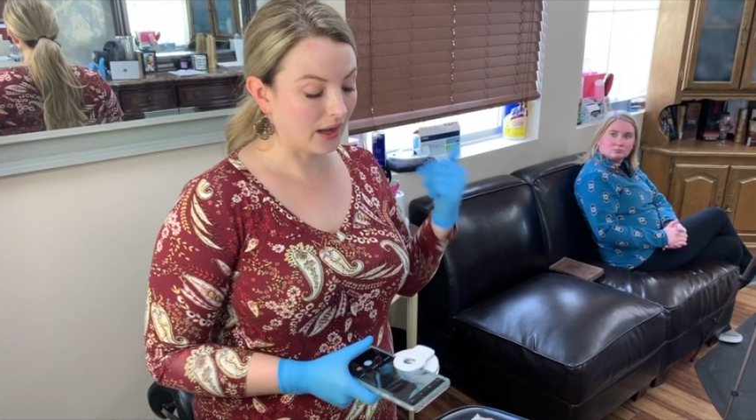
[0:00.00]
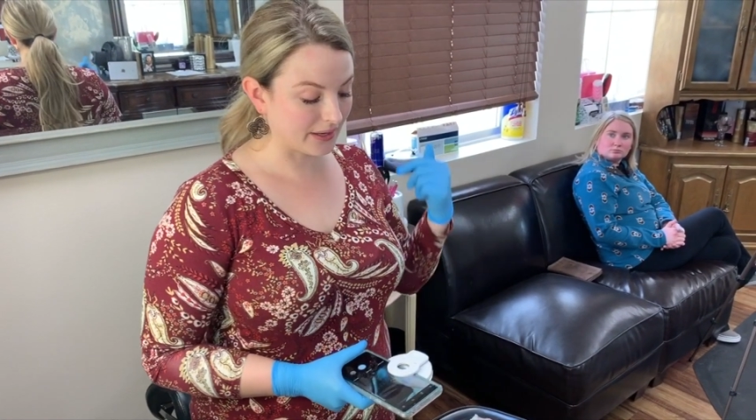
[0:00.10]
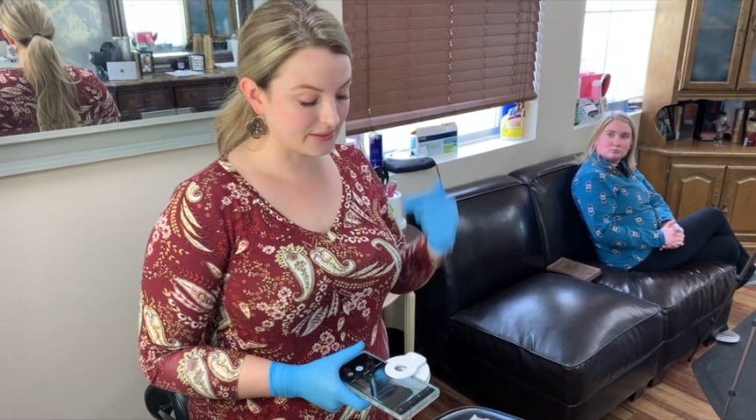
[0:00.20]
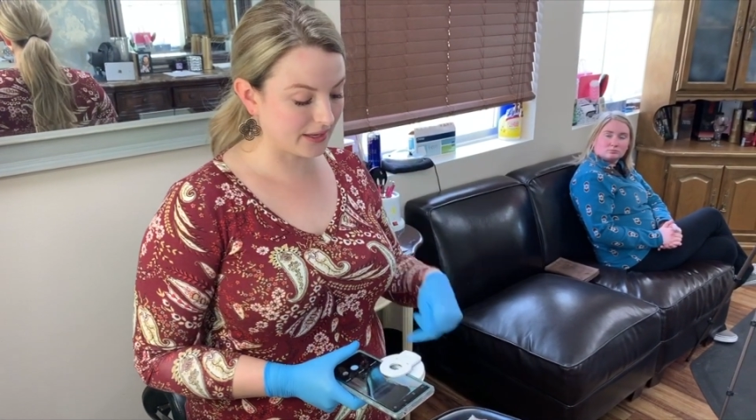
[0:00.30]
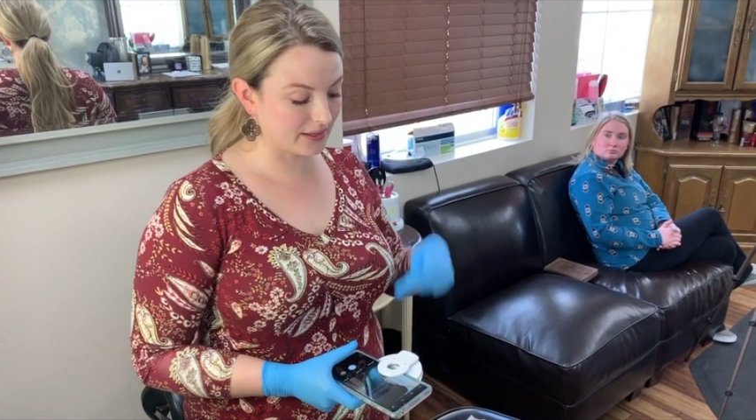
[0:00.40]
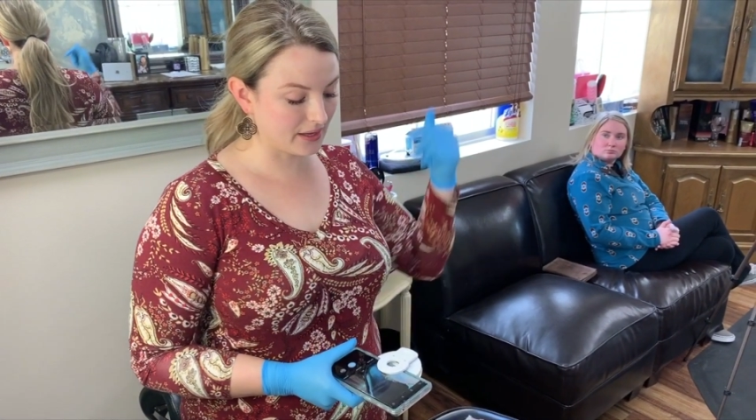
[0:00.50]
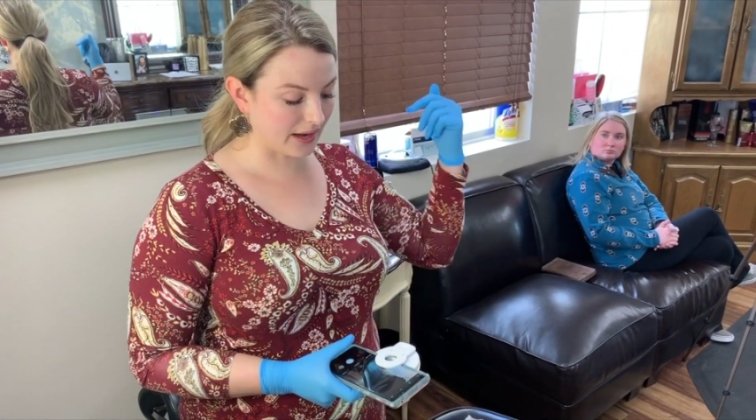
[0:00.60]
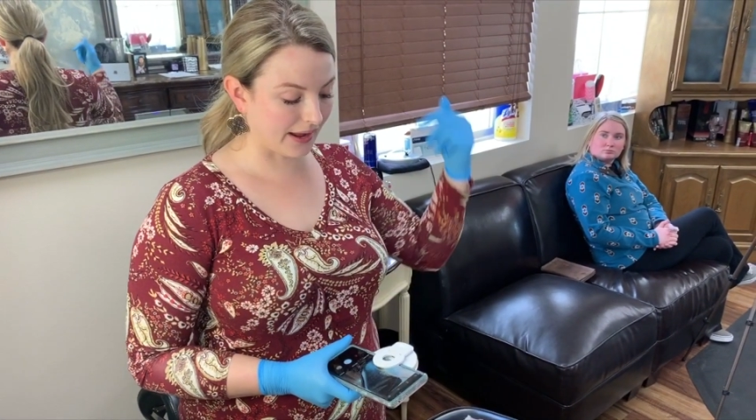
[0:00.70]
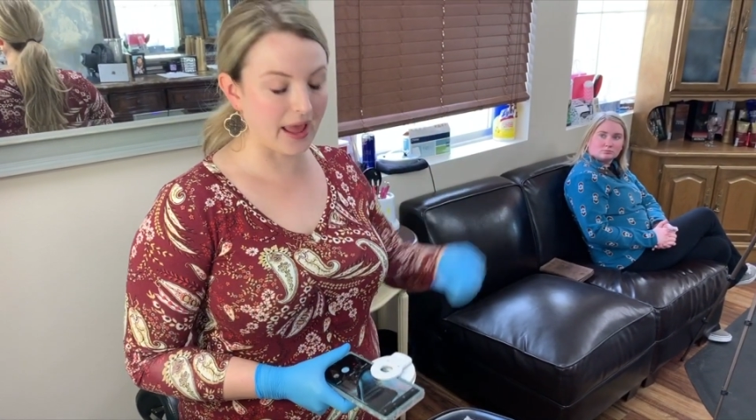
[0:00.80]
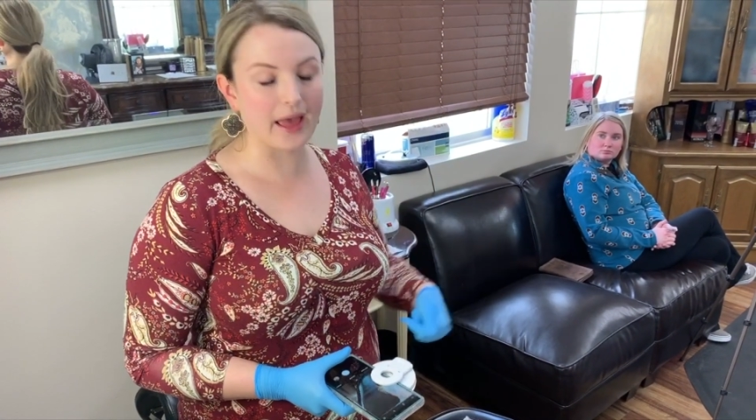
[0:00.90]
I take it,
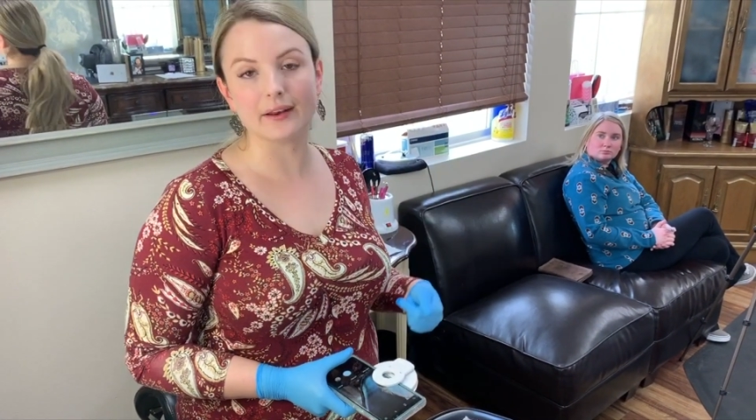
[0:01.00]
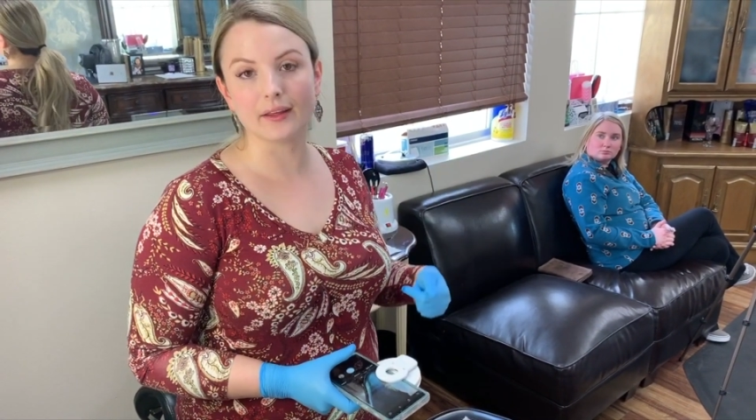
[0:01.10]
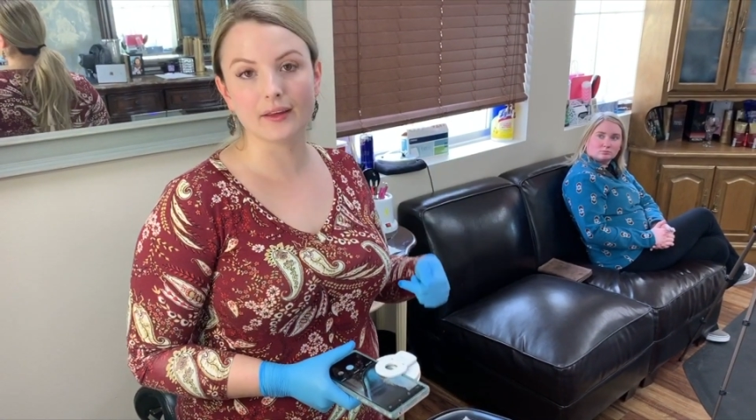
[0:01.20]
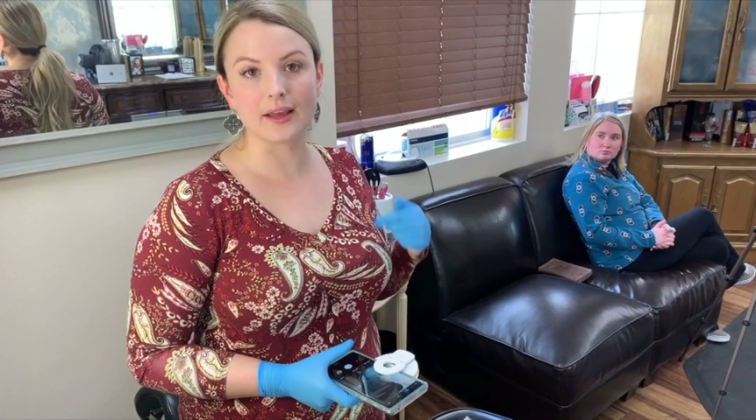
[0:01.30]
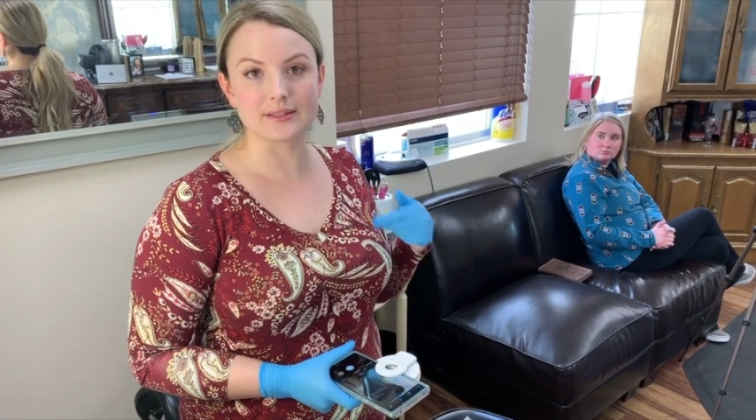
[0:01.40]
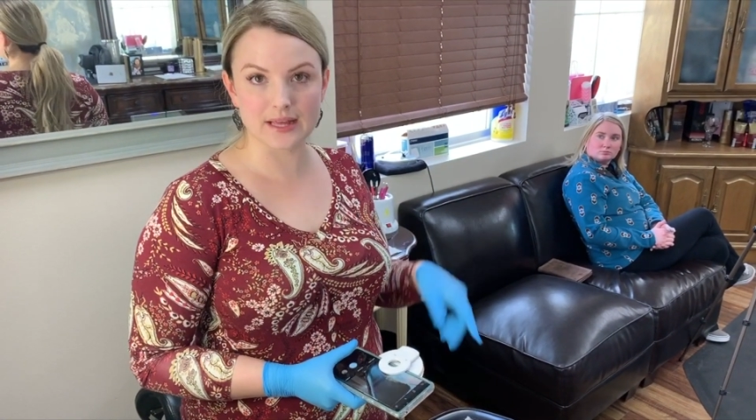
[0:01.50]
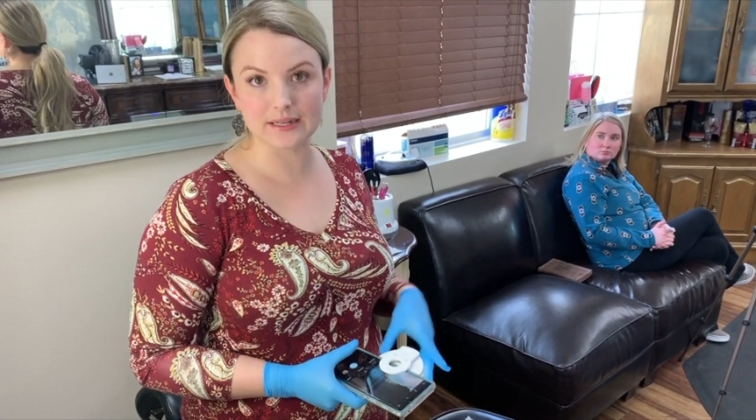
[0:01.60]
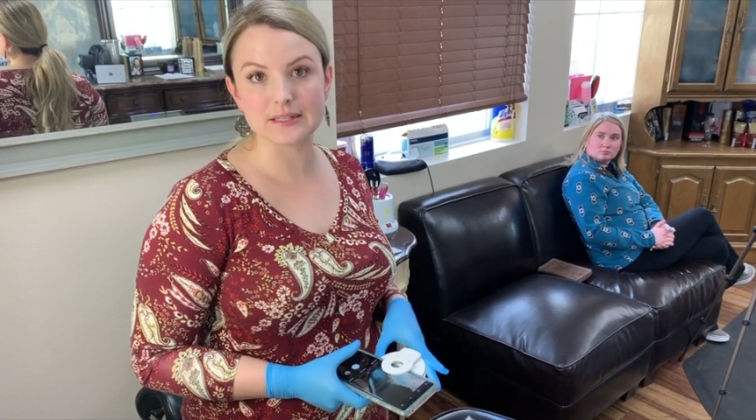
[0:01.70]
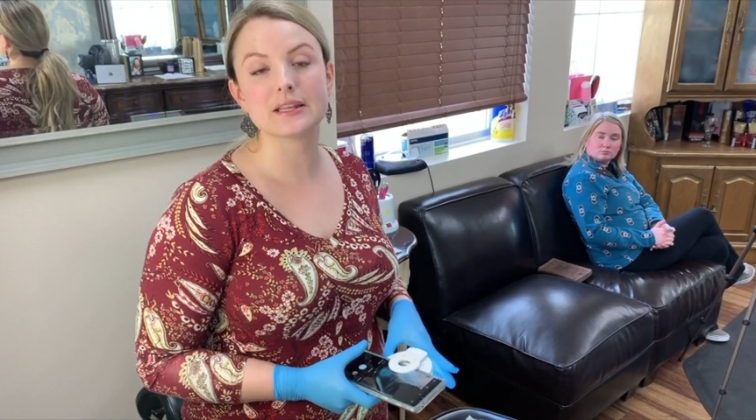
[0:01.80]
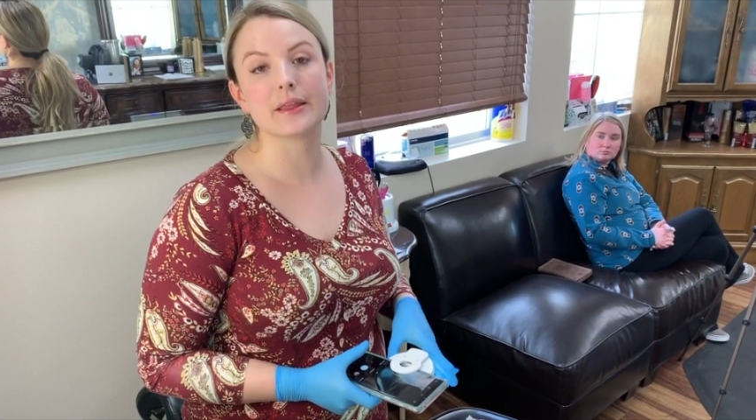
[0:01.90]
I edit it, I send
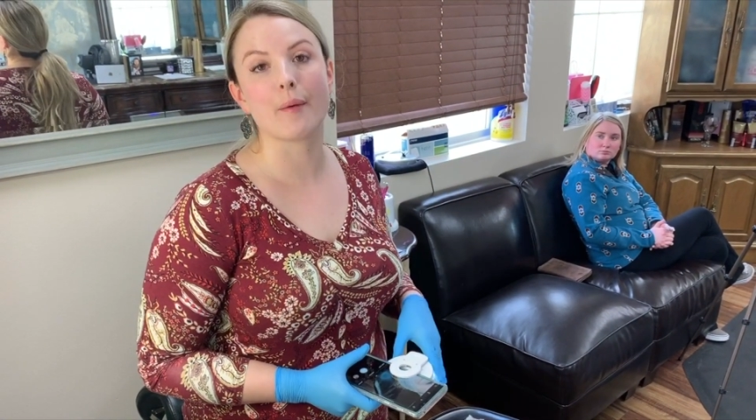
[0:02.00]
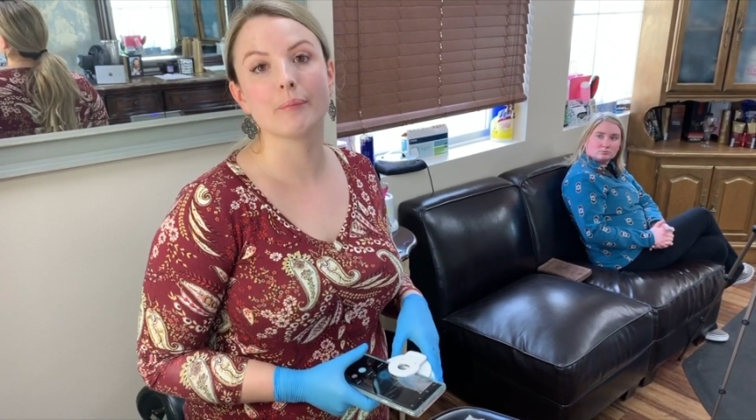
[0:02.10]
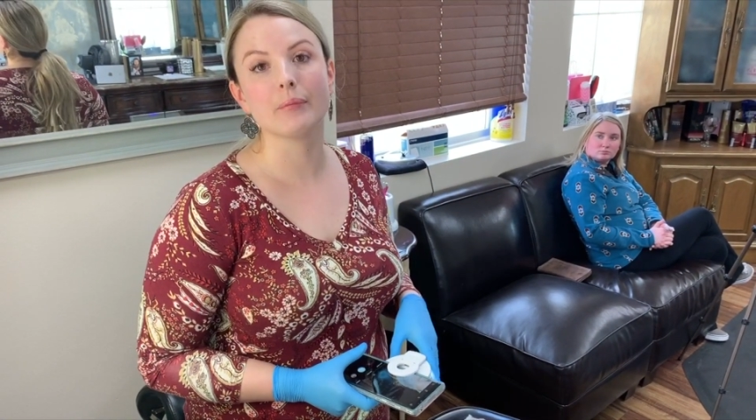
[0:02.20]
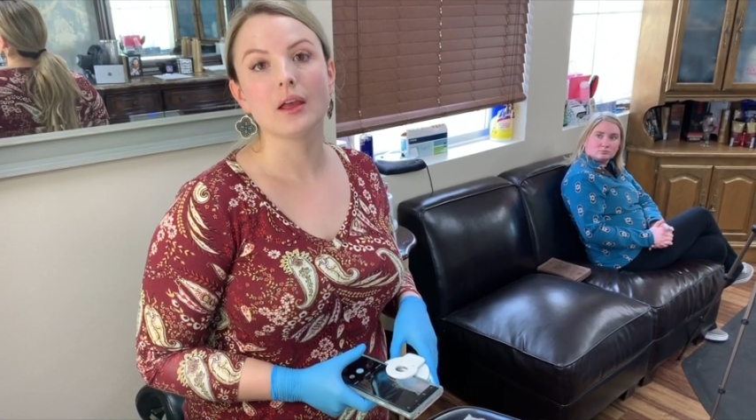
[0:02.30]
it to them,